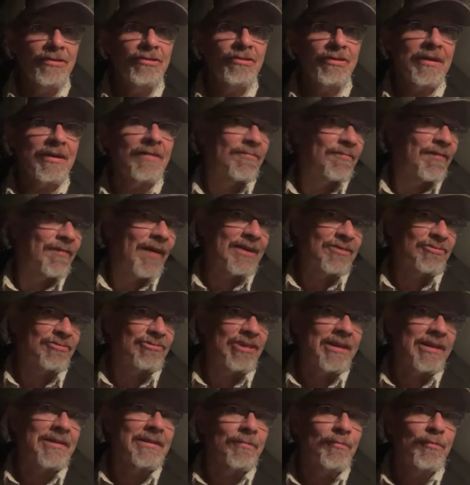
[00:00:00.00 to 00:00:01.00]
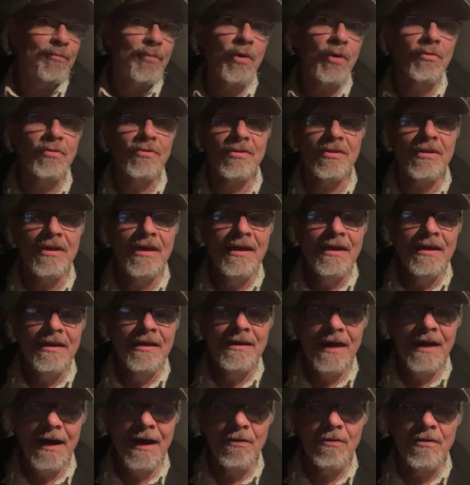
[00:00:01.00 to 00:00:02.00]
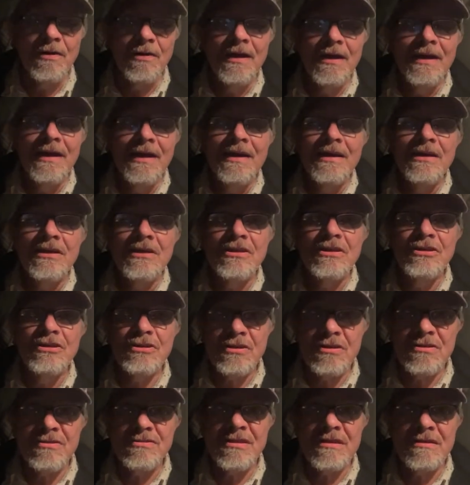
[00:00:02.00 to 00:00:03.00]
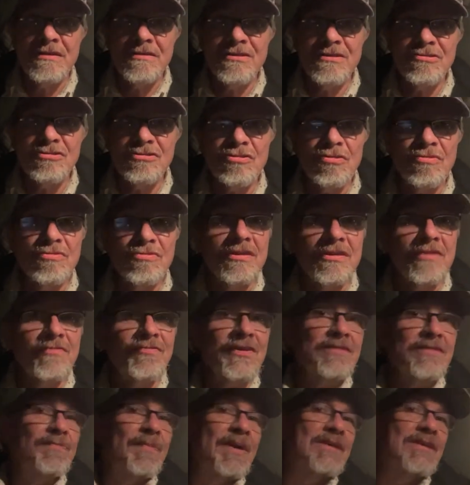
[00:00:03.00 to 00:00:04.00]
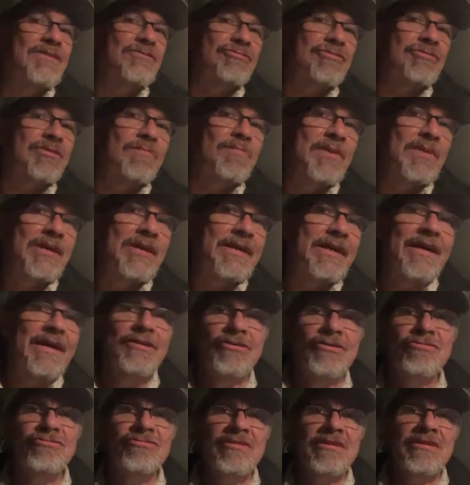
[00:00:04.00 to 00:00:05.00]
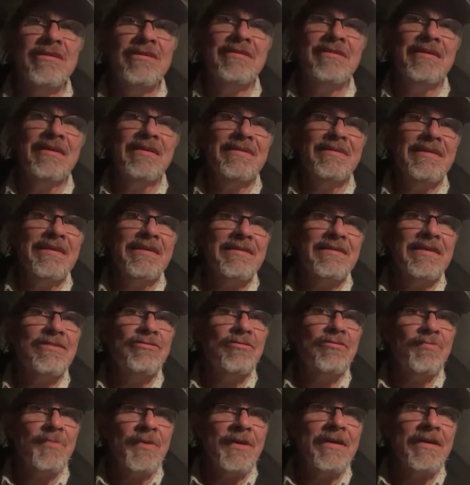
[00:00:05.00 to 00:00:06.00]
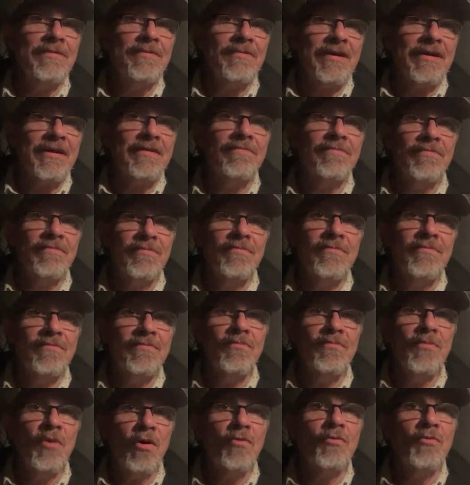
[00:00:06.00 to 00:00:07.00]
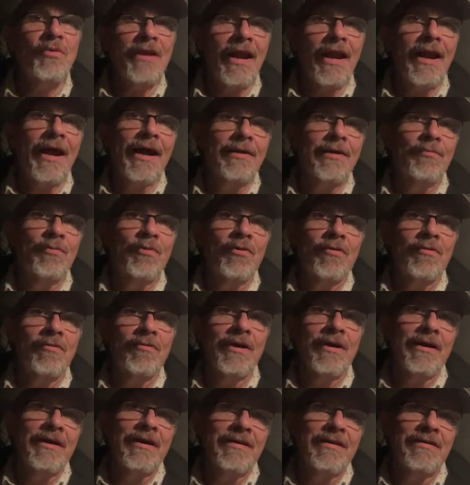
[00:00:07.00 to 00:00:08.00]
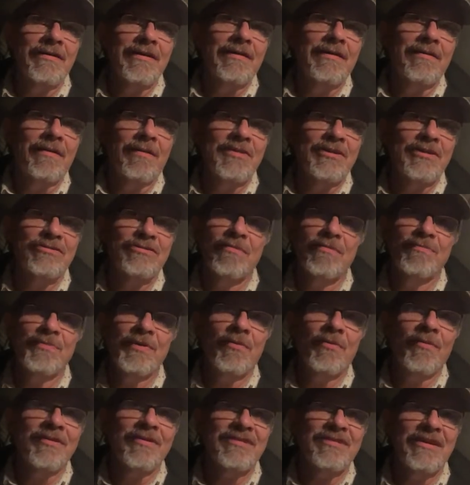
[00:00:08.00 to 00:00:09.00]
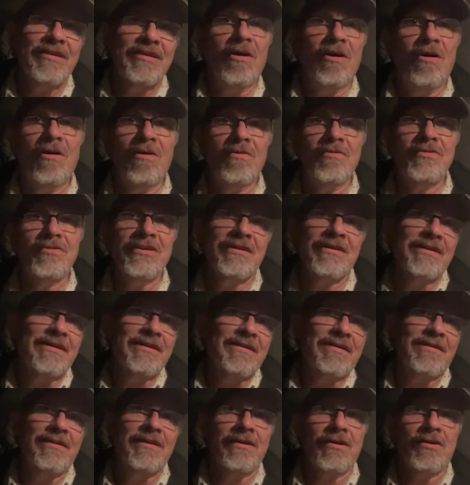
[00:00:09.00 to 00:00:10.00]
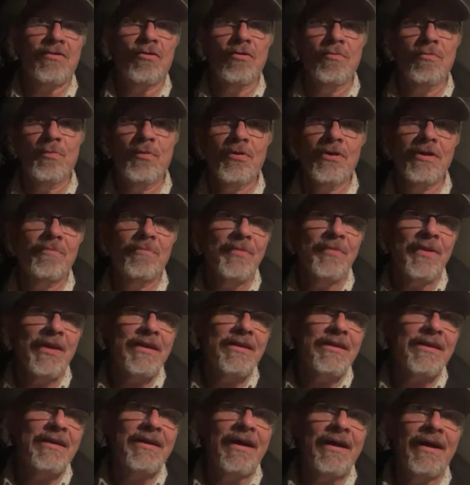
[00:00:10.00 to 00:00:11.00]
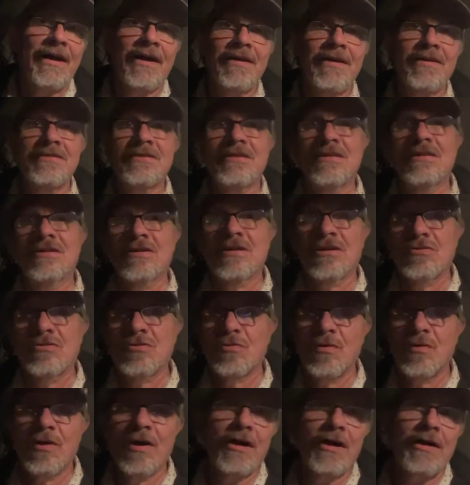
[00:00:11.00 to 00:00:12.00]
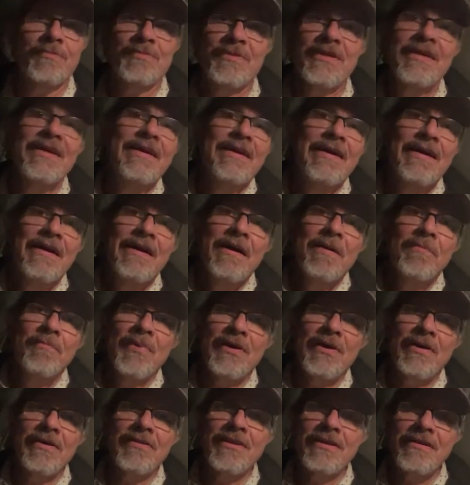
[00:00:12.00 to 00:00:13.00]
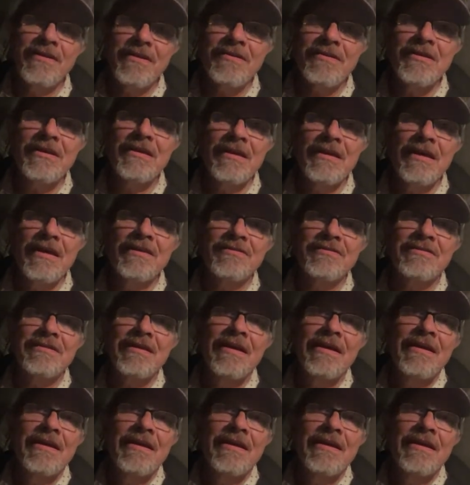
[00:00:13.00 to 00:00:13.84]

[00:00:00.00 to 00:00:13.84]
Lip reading: you can fact check them both. Now, you consider the source. If it's mainstream media, usually they tend to be more reliable. And I mean, some people might say, no, they're corporate media, they're corrupt. But the thing is,